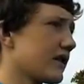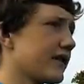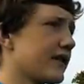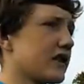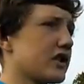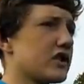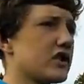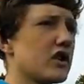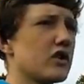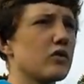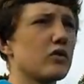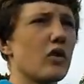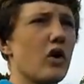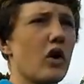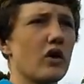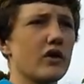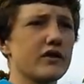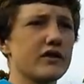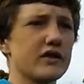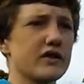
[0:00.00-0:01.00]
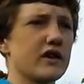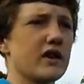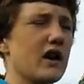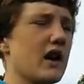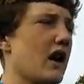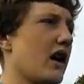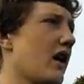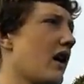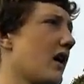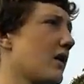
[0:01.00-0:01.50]
going to fish 2 rods.
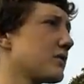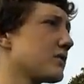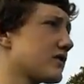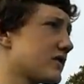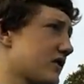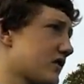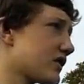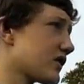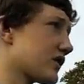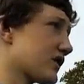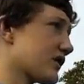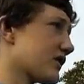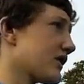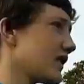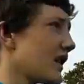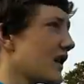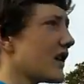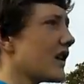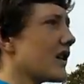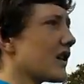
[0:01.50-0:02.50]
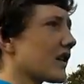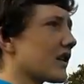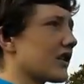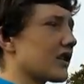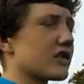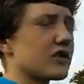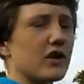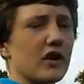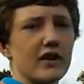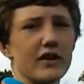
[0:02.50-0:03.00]
I was just
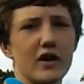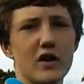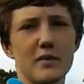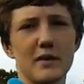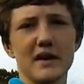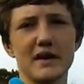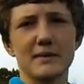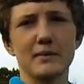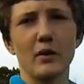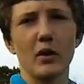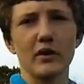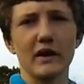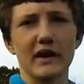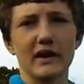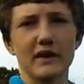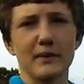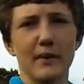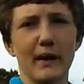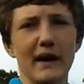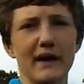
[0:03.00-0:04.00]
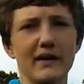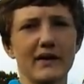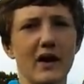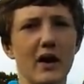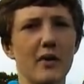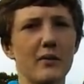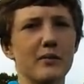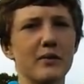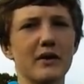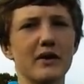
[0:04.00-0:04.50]
going to try and do a bit of spodding to bait
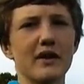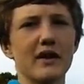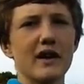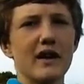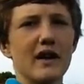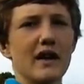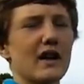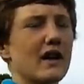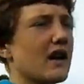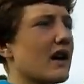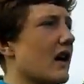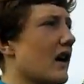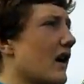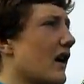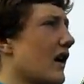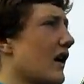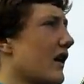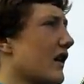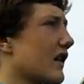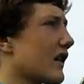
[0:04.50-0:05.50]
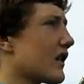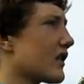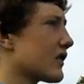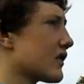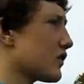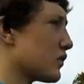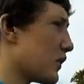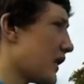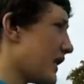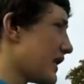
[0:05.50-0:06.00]
up, but
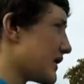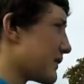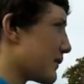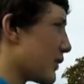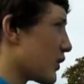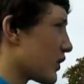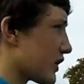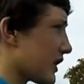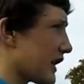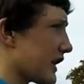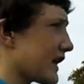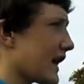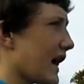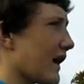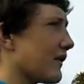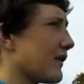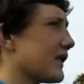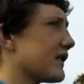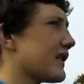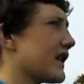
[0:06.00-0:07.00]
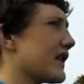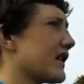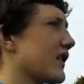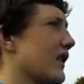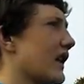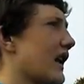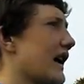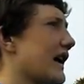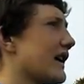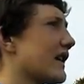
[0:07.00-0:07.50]
because the wind's pushing down this end
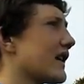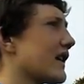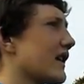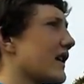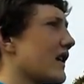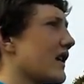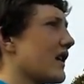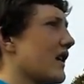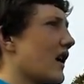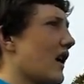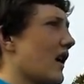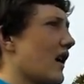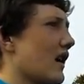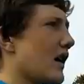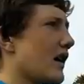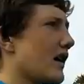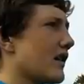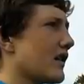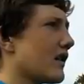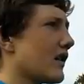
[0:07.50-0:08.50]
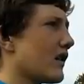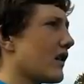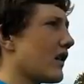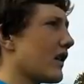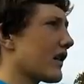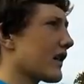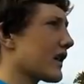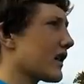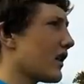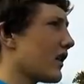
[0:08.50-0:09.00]
of the lake,
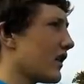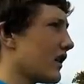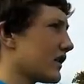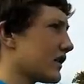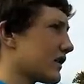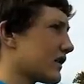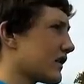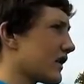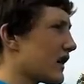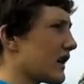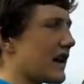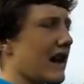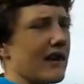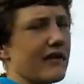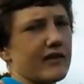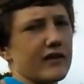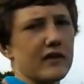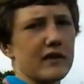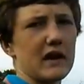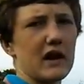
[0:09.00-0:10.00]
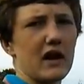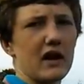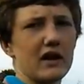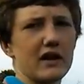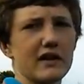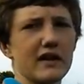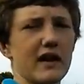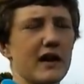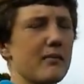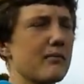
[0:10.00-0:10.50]
I cast to the left of the
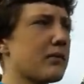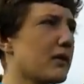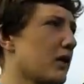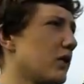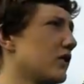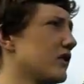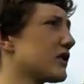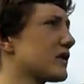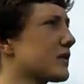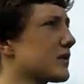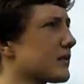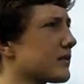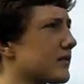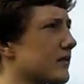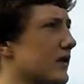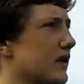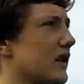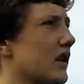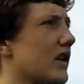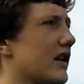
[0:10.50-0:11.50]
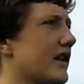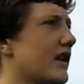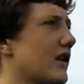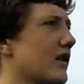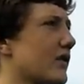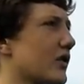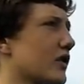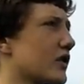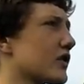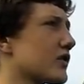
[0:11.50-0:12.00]
island and it blew the line
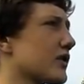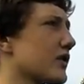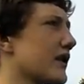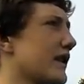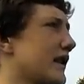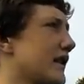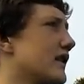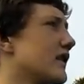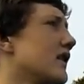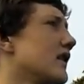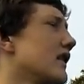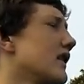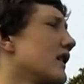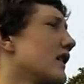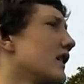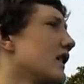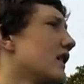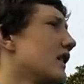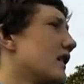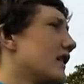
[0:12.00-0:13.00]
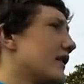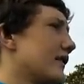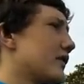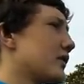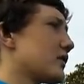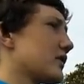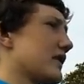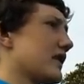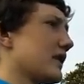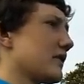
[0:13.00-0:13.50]
over a tree, and
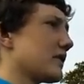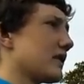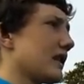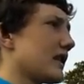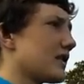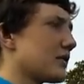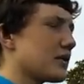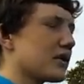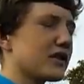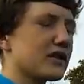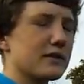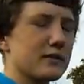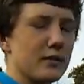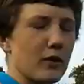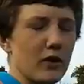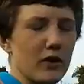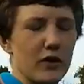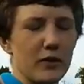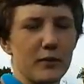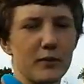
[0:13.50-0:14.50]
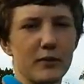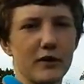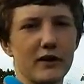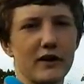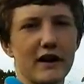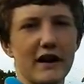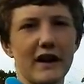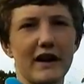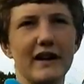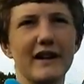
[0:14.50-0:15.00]
unfortunately that was the end of my spod,
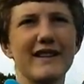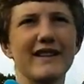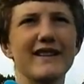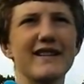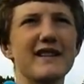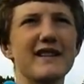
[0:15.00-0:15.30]
but I'll